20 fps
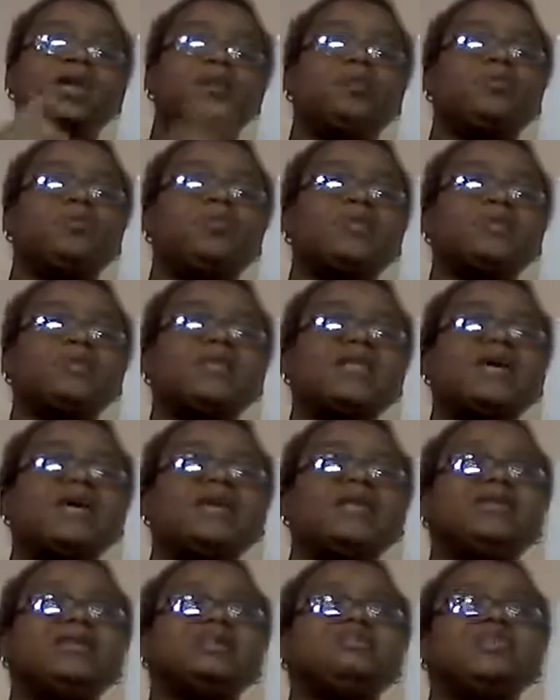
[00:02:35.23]
the
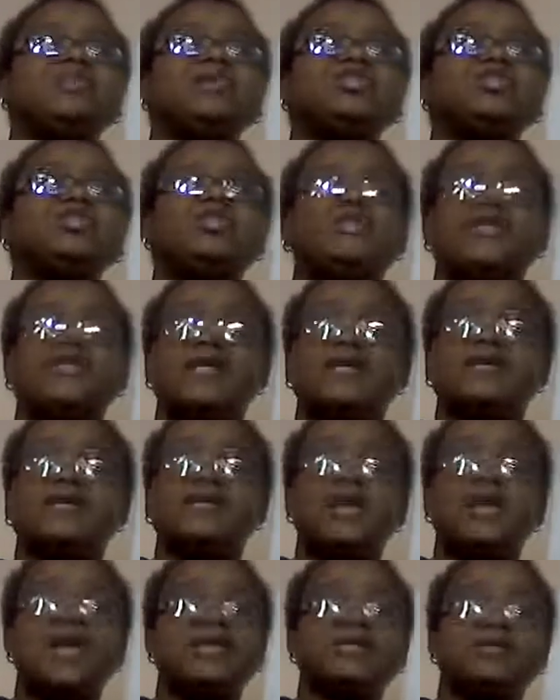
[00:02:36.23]
roadside inspection is
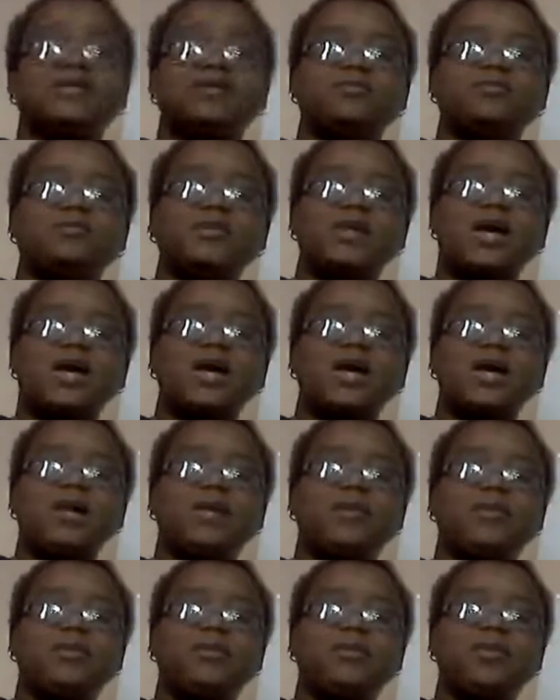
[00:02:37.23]
like
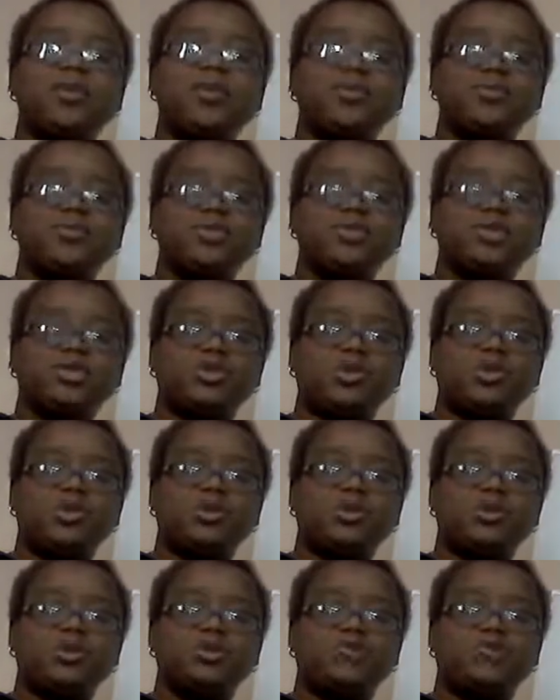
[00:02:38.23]
sometime
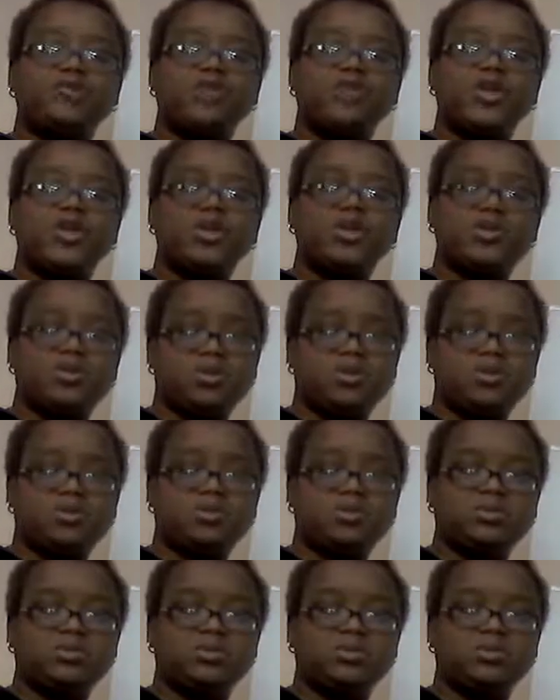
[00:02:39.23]
commercial
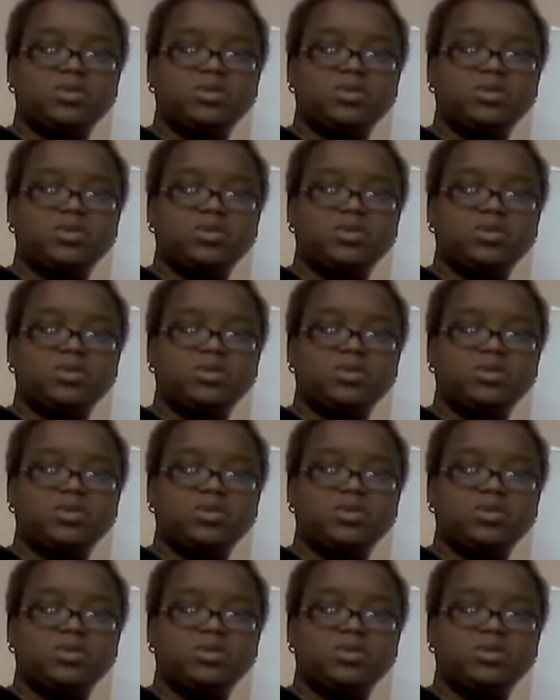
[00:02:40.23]
vehicle